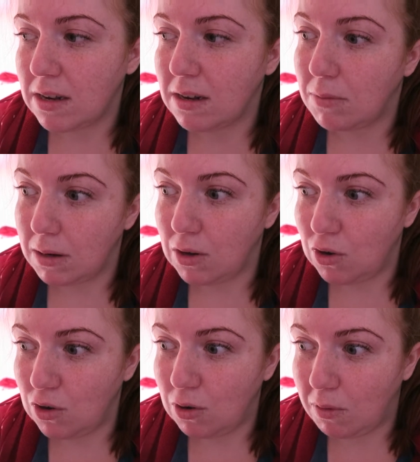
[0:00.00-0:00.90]
And said, well,
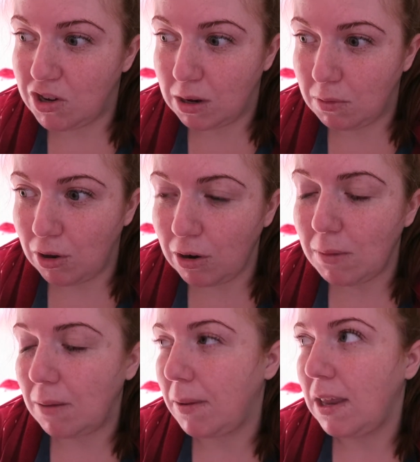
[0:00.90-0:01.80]
could you double check with her
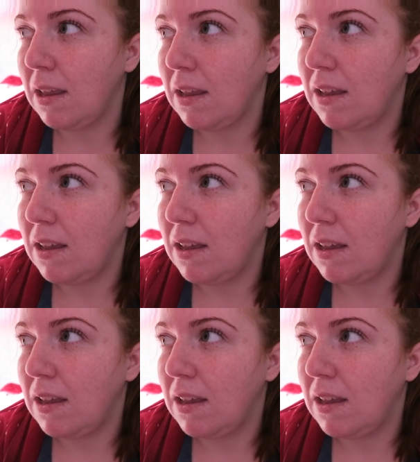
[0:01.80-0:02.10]
maybe?